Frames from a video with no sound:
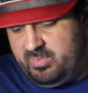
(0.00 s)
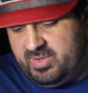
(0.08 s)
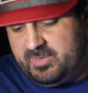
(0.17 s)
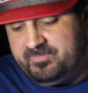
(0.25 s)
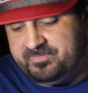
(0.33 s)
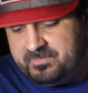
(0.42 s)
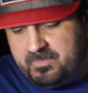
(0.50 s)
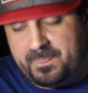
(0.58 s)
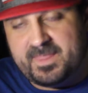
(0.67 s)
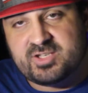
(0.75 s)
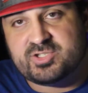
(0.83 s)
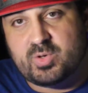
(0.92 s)
But
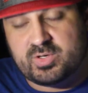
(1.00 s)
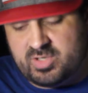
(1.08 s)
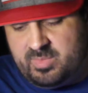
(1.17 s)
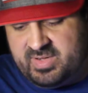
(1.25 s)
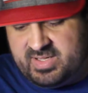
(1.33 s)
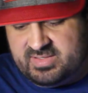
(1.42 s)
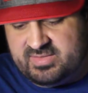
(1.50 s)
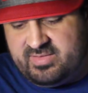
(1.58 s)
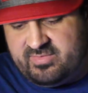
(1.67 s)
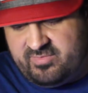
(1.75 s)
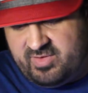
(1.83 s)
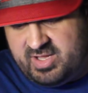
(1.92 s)
short term, it
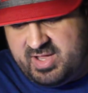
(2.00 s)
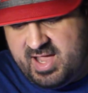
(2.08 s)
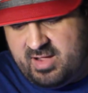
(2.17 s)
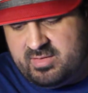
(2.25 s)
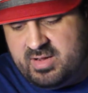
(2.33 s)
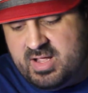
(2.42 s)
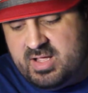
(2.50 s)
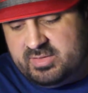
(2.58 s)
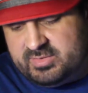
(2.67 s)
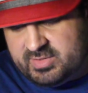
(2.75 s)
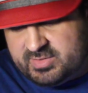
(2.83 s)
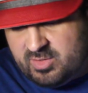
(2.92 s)
can freak you out.
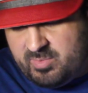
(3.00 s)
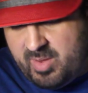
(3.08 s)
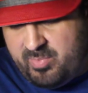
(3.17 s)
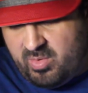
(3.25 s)
So let's go to my